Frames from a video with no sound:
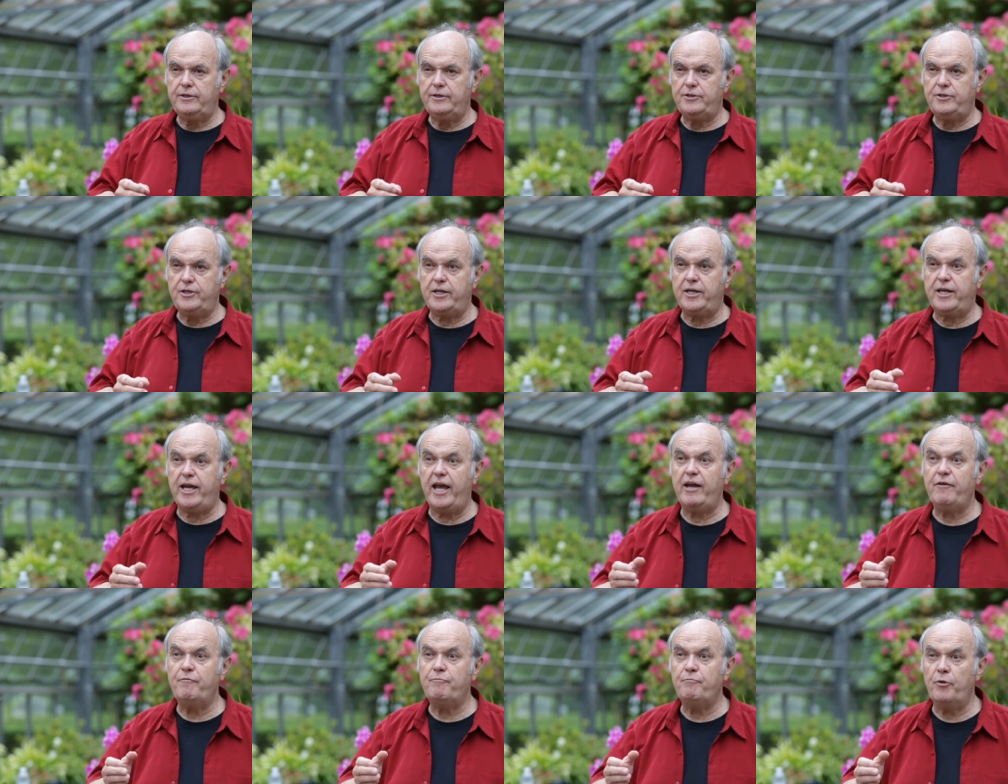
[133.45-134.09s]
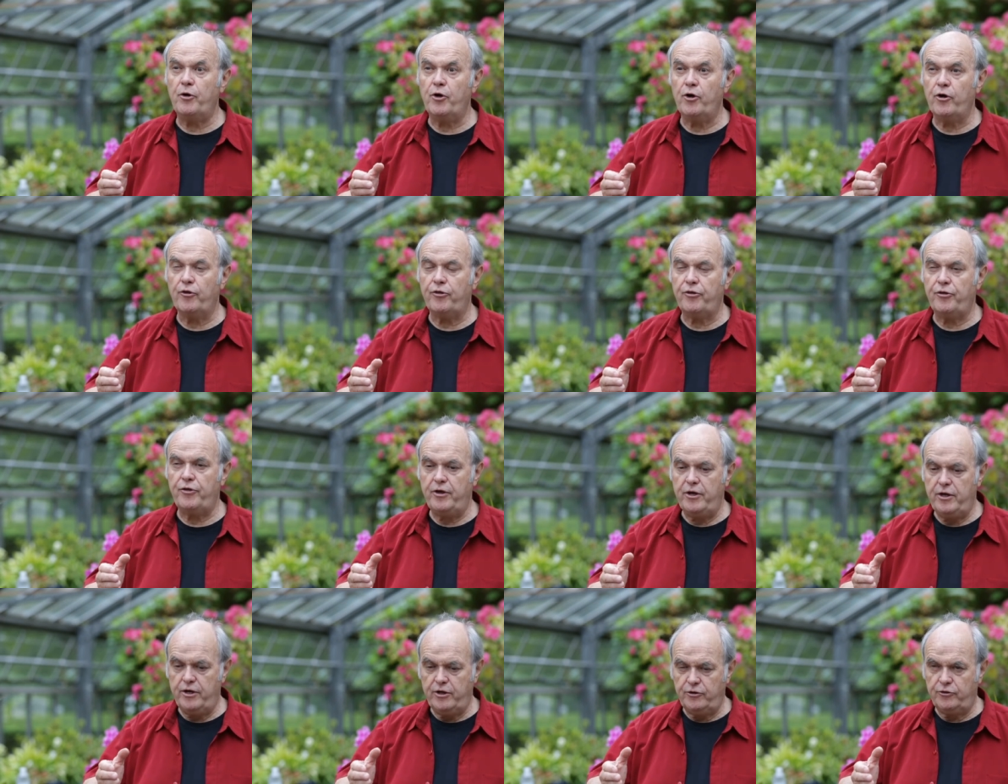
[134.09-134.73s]
she gave birth
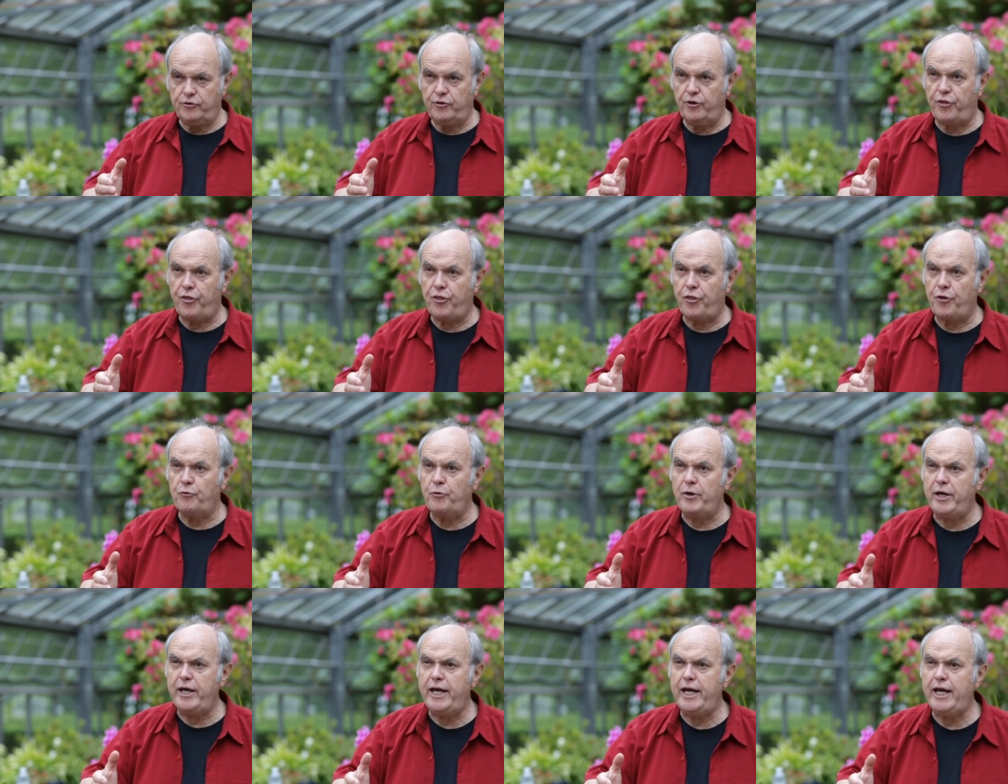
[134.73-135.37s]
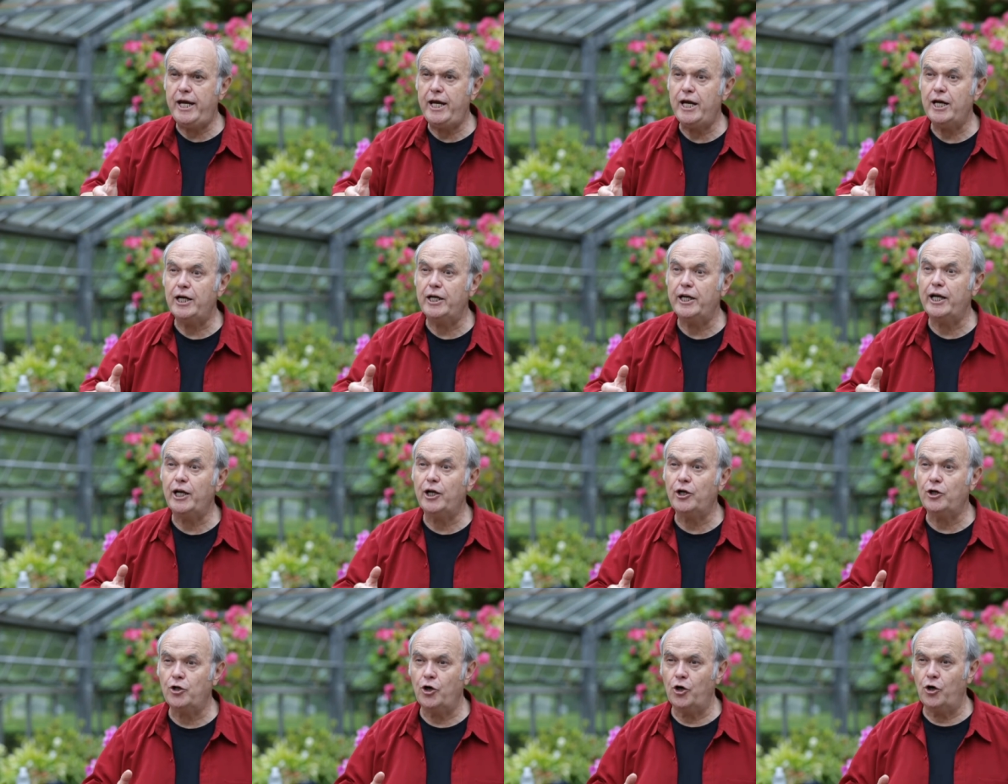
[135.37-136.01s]
to three
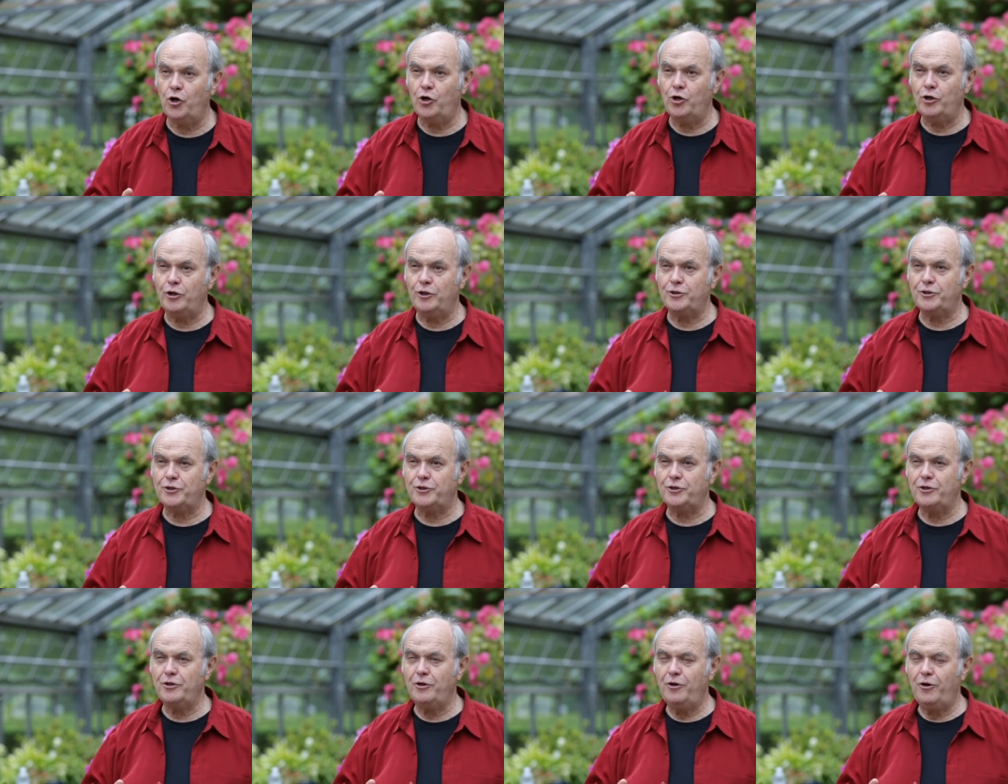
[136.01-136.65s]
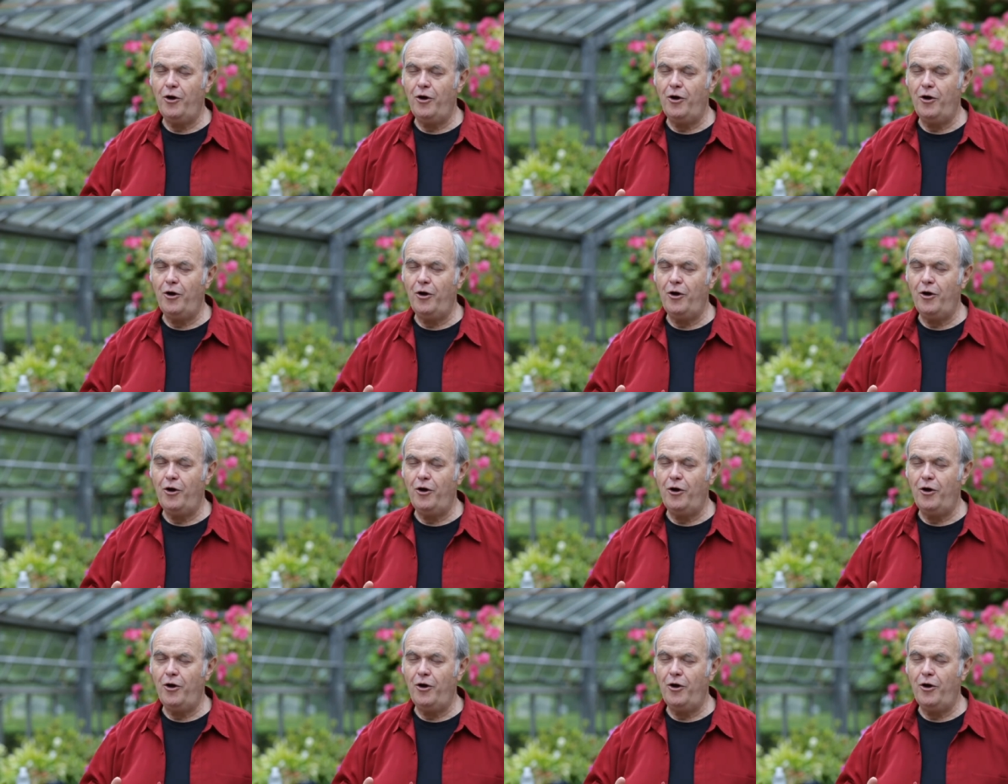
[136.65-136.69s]
little girls.